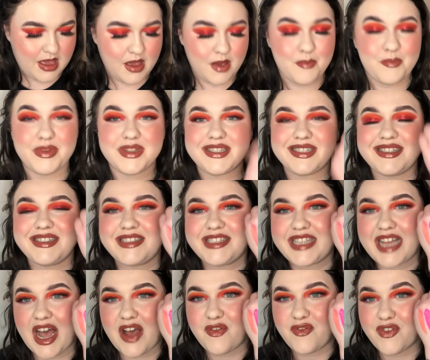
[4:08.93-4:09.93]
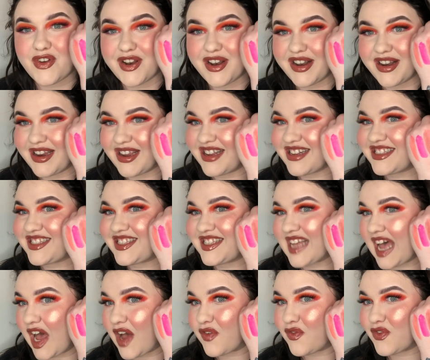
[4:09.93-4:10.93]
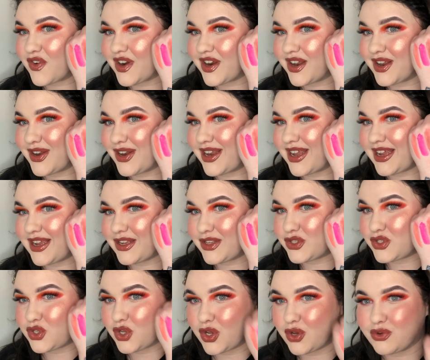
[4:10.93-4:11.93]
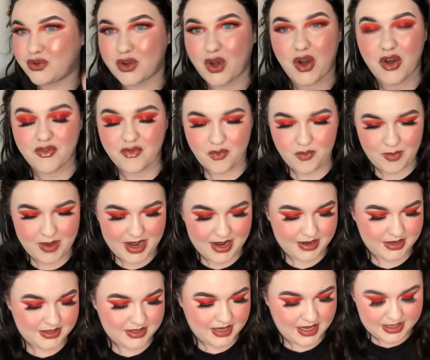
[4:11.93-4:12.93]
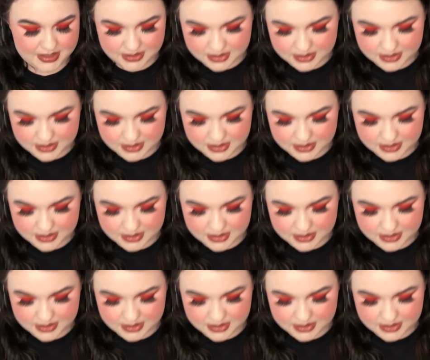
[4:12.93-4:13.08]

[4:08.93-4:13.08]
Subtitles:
but definitely, definitely too dark for my skin